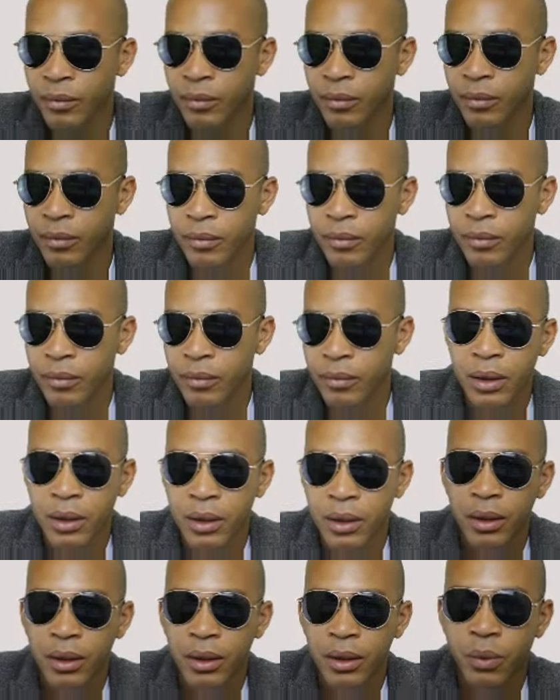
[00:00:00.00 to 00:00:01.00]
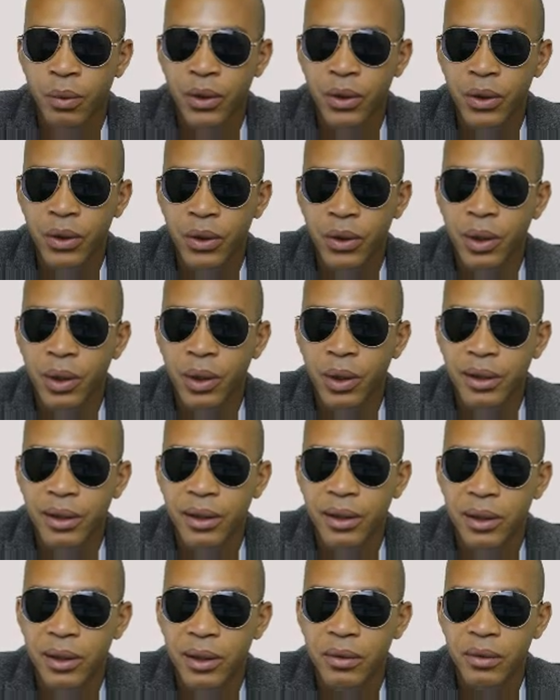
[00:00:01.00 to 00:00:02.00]
the one thing I did
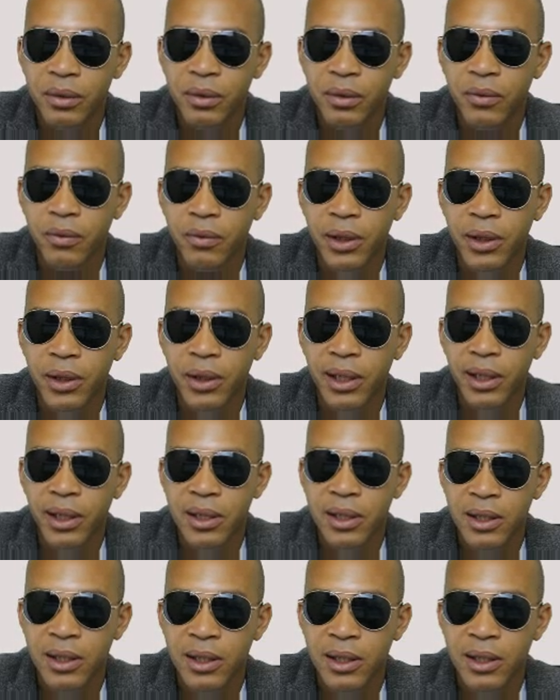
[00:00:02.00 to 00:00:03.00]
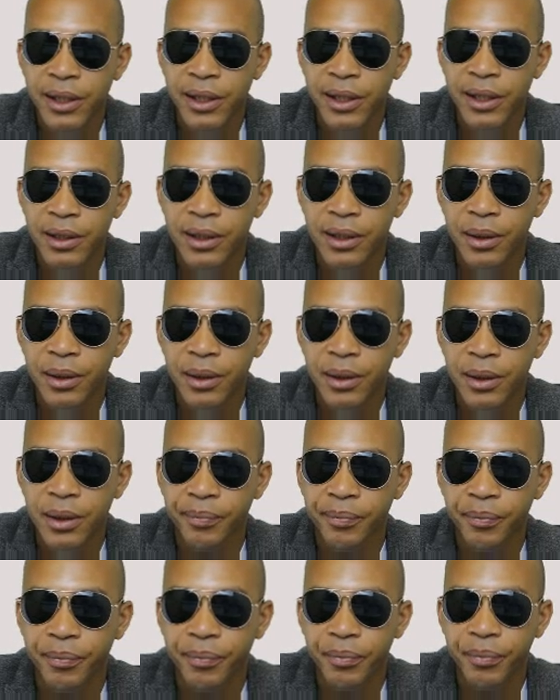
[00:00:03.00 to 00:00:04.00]
realize is that like
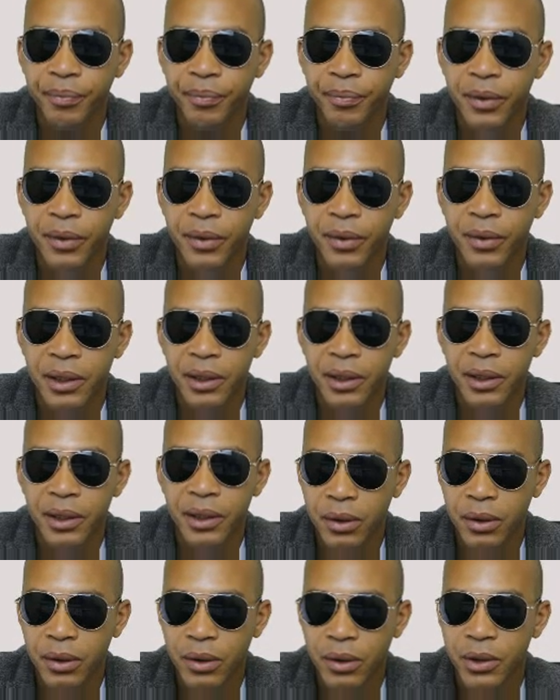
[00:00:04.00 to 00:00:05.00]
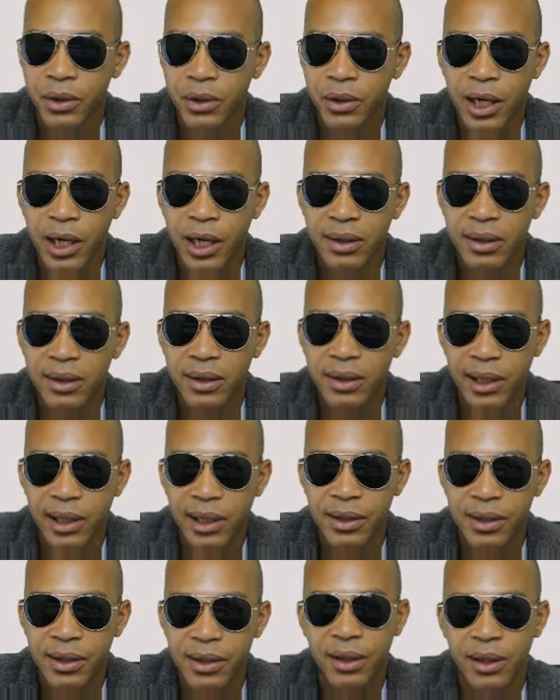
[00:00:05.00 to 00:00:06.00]
your title tags. Now we
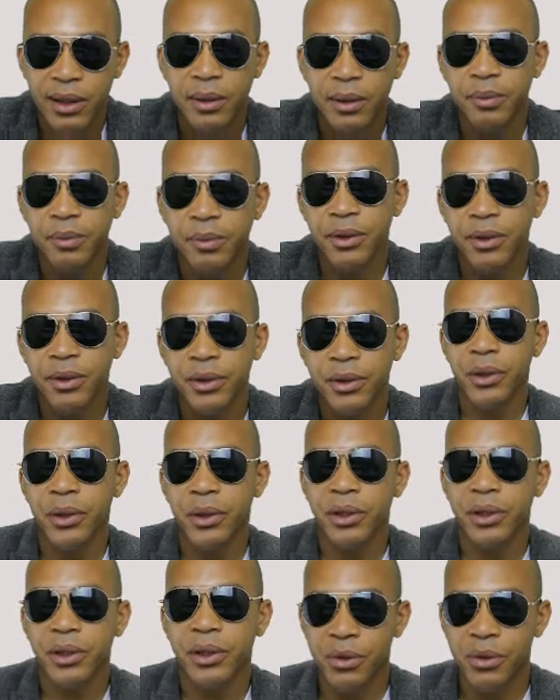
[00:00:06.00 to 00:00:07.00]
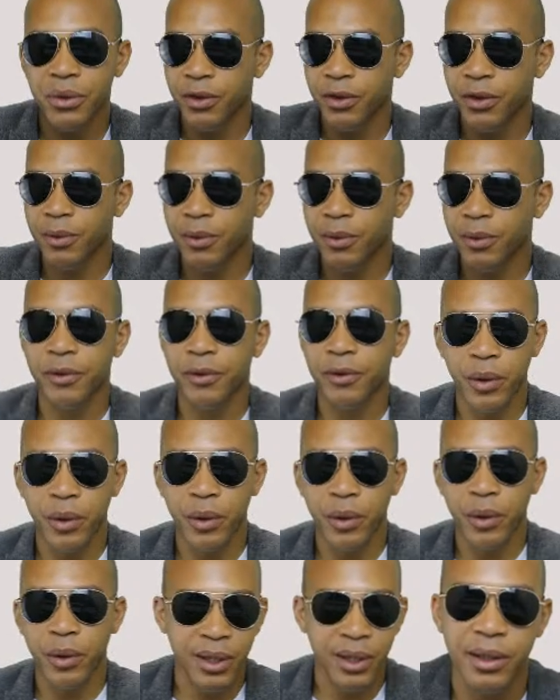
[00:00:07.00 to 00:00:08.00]
can switch from off of website tips real quick, and
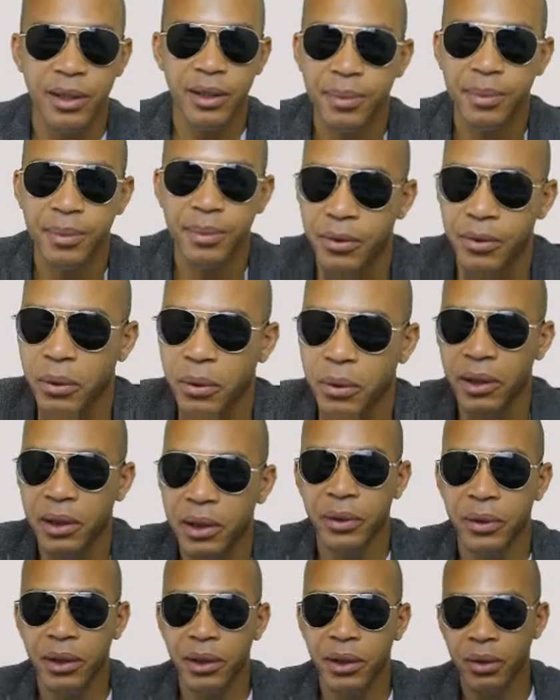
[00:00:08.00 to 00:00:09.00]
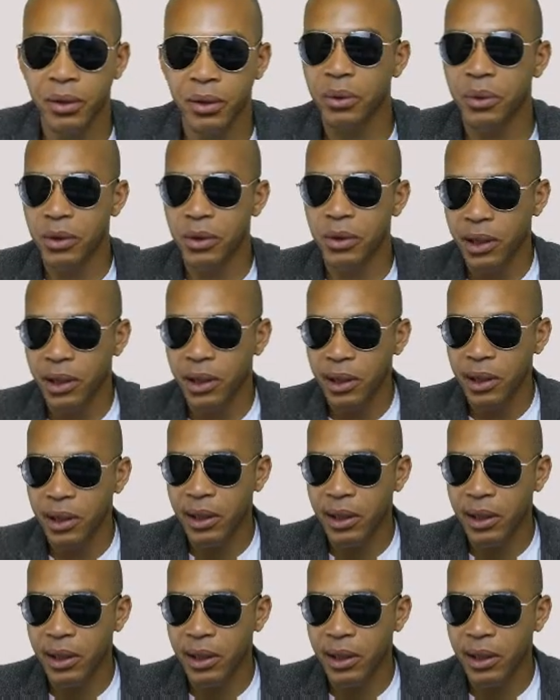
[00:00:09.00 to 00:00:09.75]
we can go into like SEO just for a second.